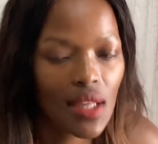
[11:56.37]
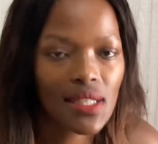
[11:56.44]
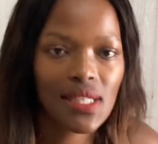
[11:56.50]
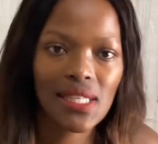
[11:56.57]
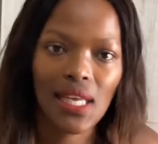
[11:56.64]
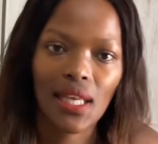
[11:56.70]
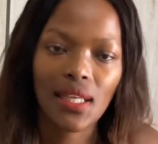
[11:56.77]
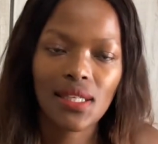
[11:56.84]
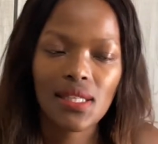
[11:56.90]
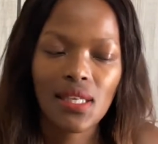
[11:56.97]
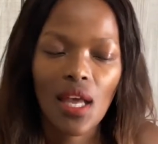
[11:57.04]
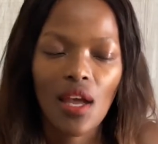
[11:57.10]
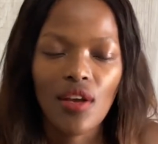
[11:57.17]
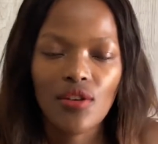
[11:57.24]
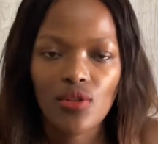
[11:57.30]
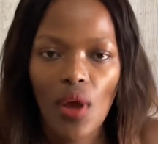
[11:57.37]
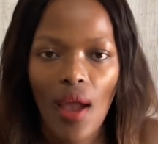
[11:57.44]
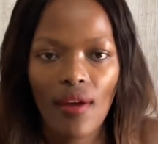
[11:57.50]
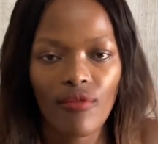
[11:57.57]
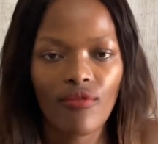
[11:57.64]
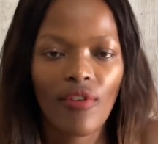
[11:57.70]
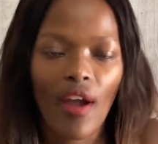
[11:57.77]
six so i
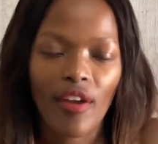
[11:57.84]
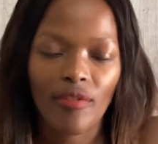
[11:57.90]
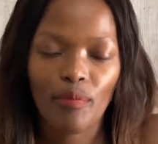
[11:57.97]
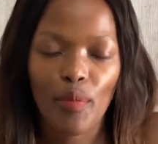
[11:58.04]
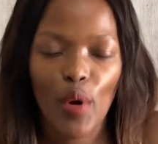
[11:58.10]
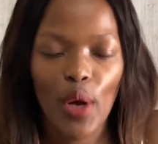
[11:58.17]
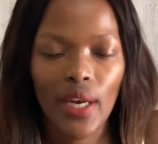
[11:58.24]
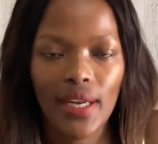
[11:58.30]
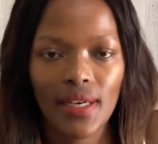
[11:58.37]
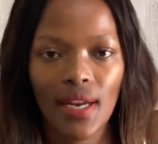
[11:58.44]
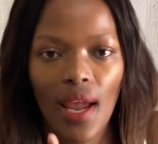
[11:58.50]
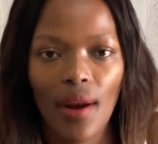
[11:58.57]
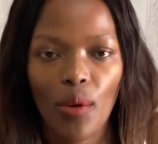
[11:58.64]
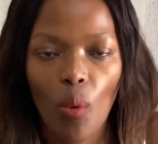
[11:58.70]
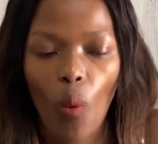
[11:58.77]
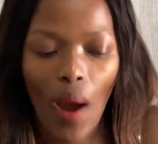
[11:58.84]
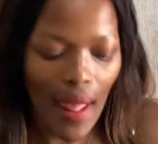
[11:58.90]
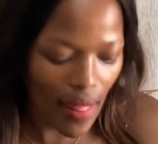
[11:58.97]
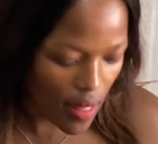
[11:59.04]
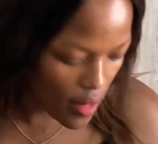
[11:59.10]
have five branded and one